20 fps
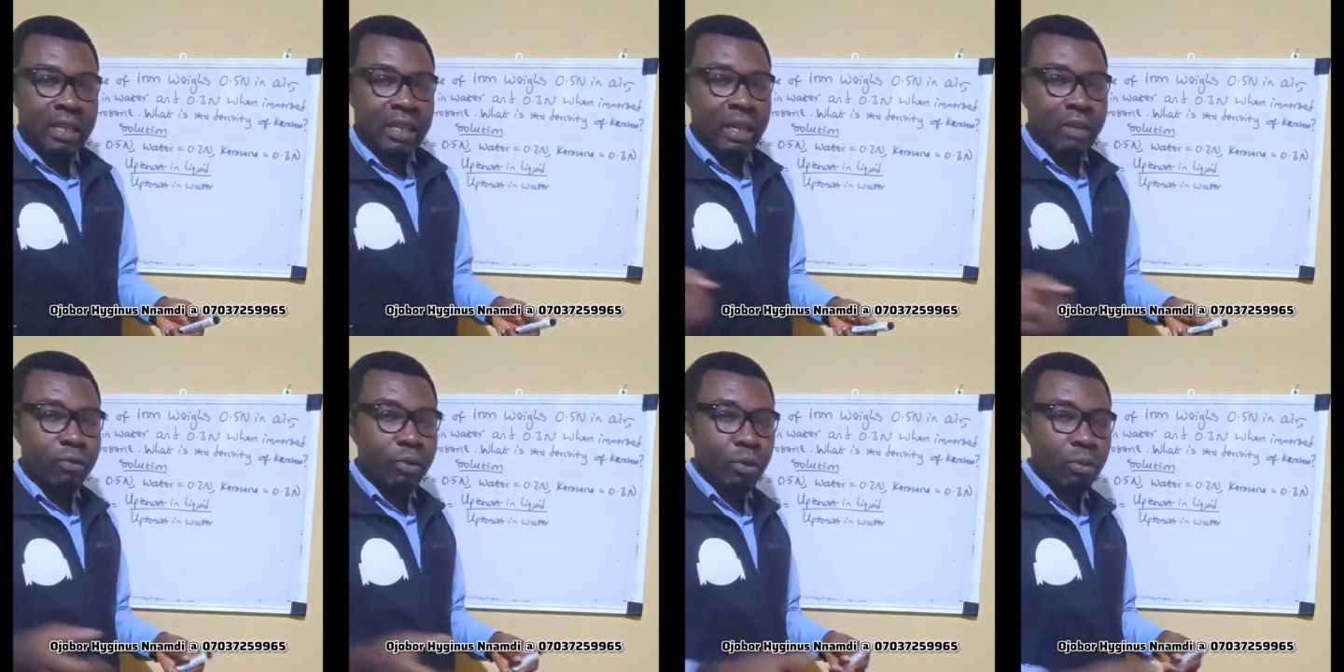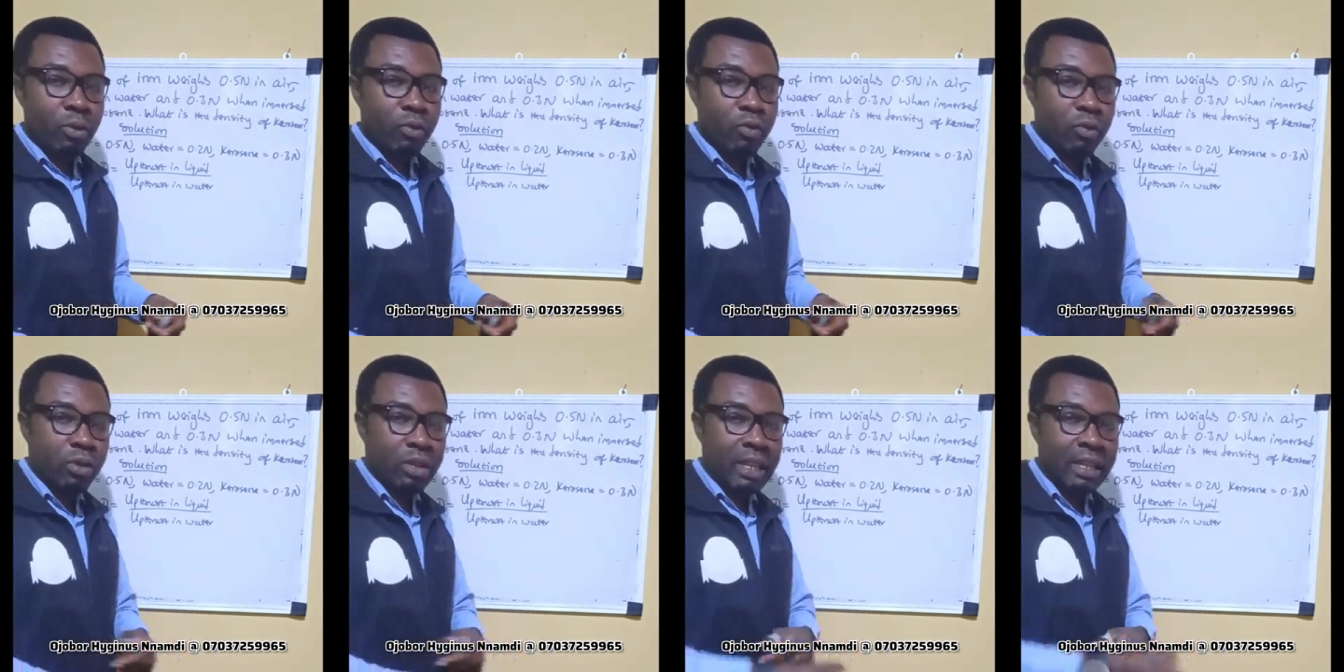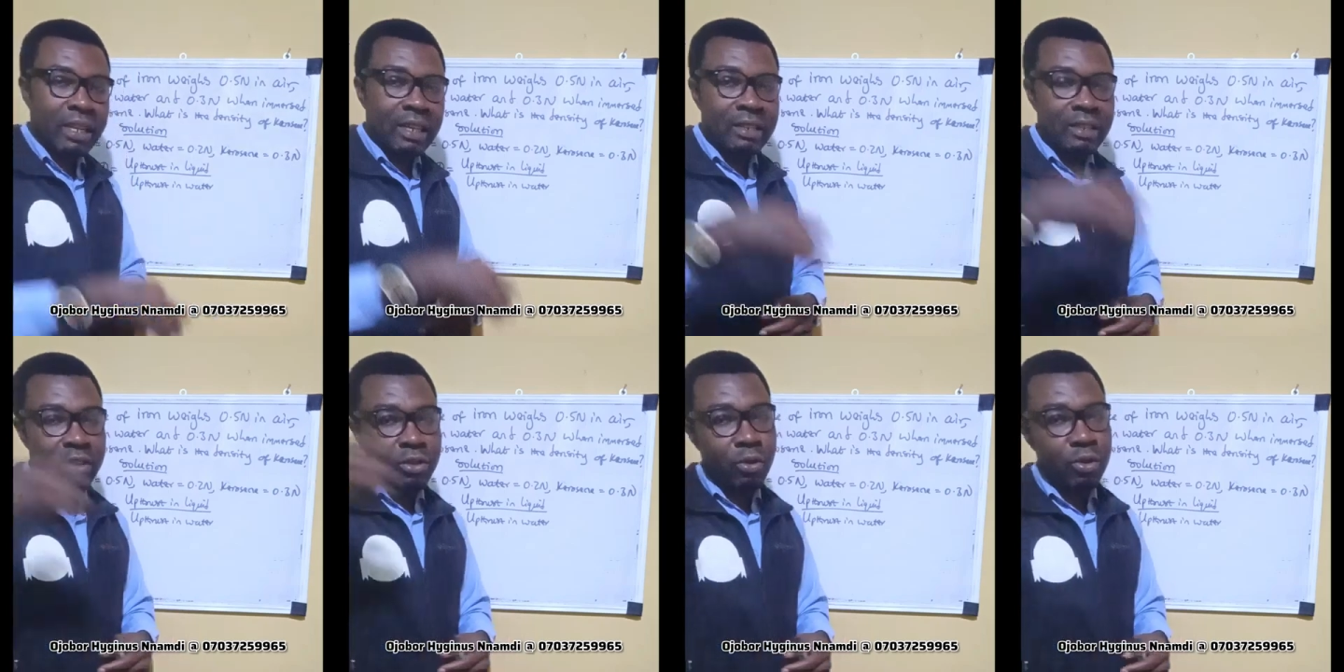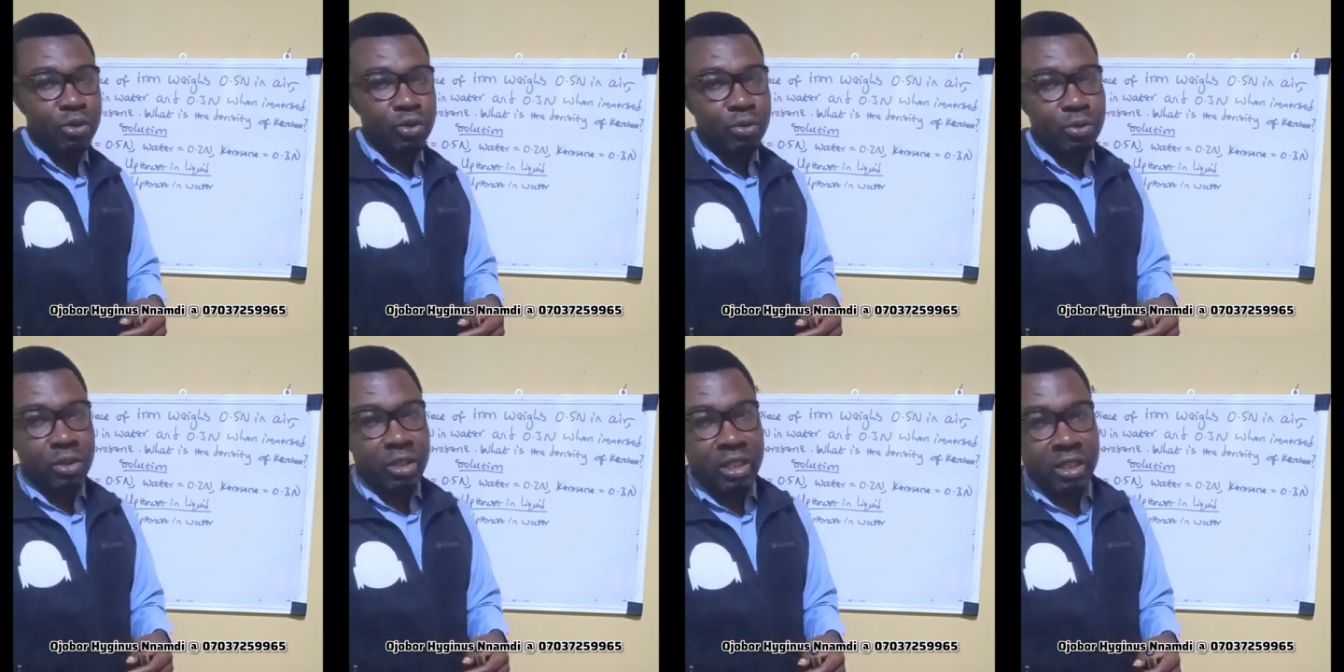That volume of water that is going
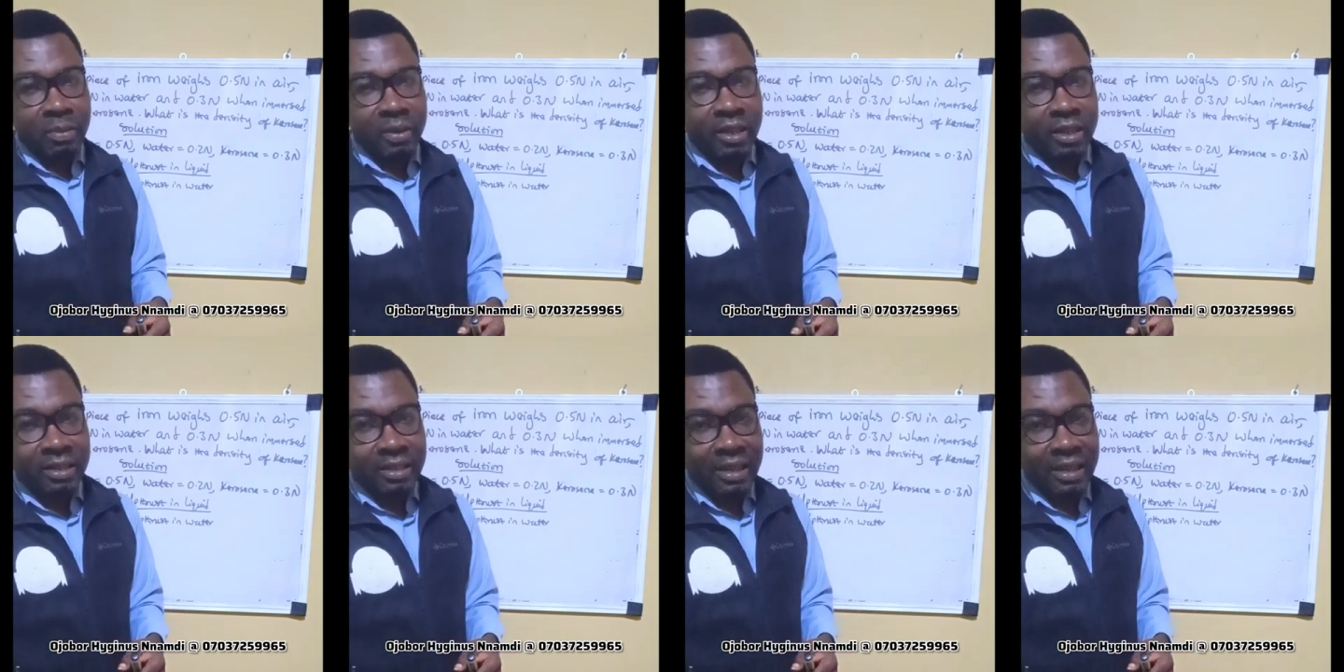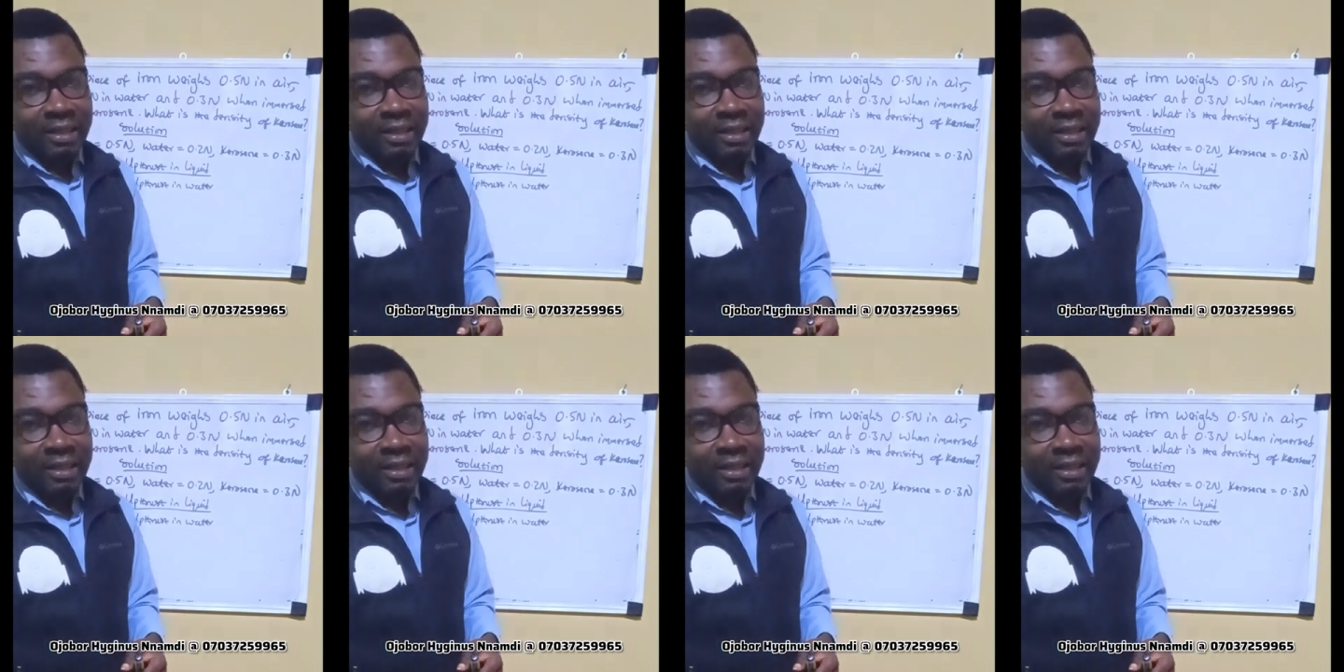to displace,